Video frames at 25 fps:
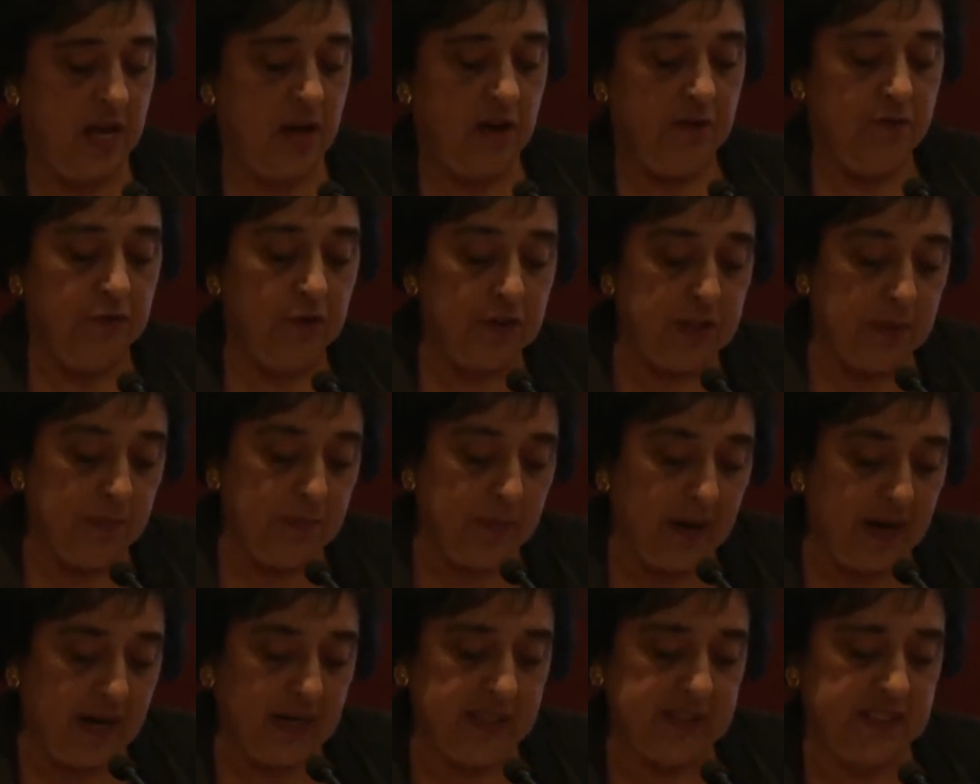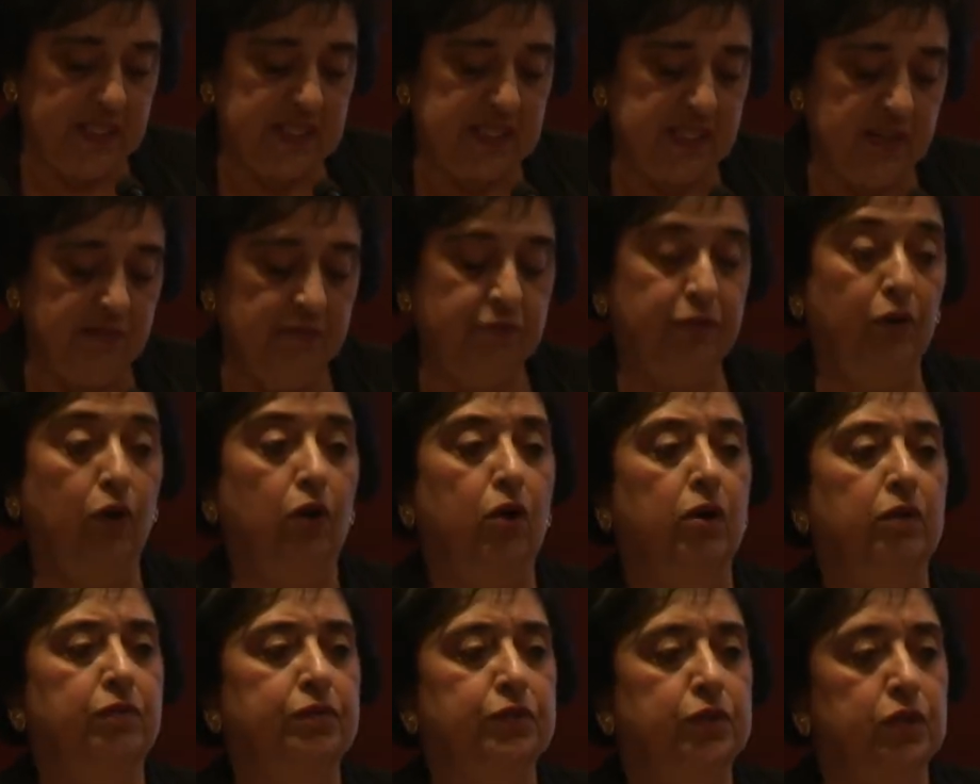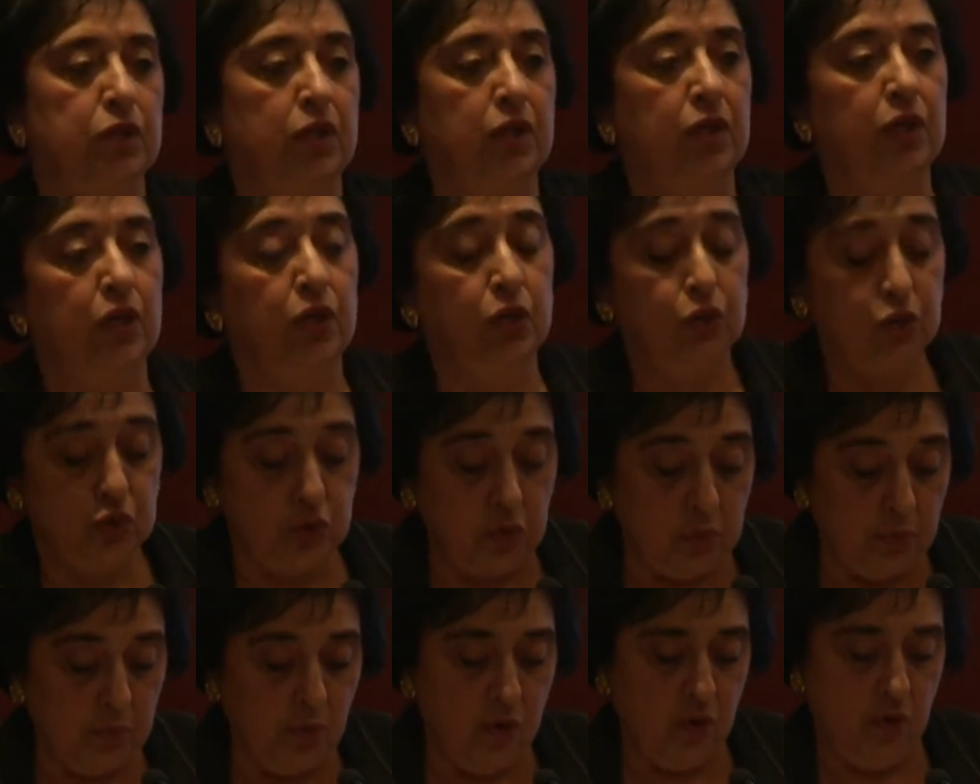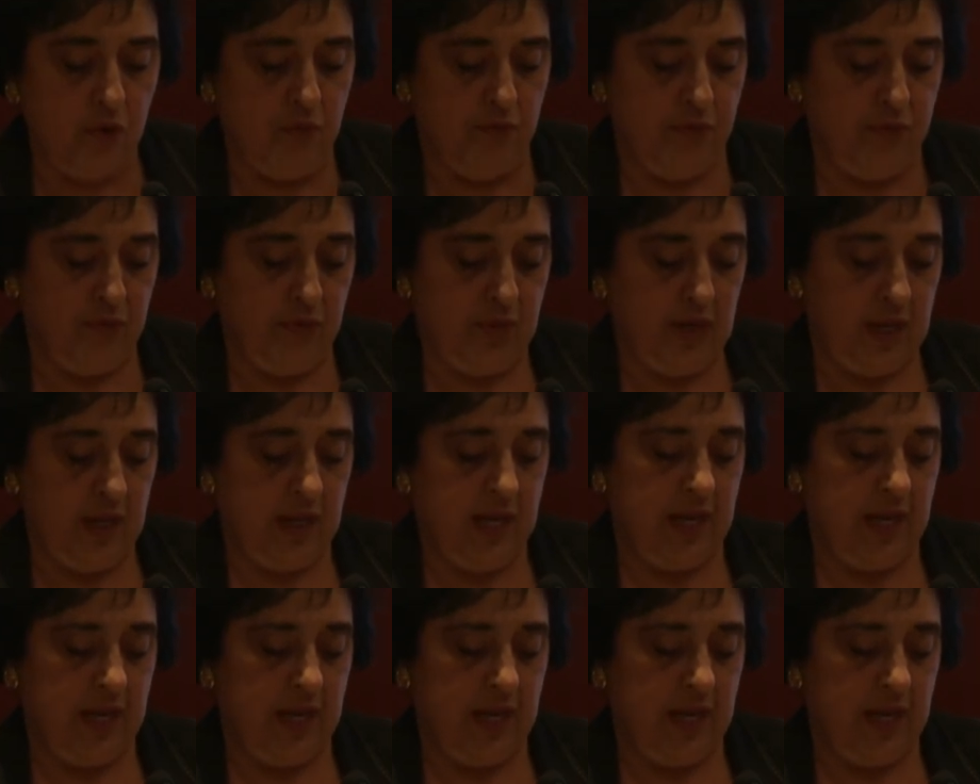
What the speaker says: for the parties involved to move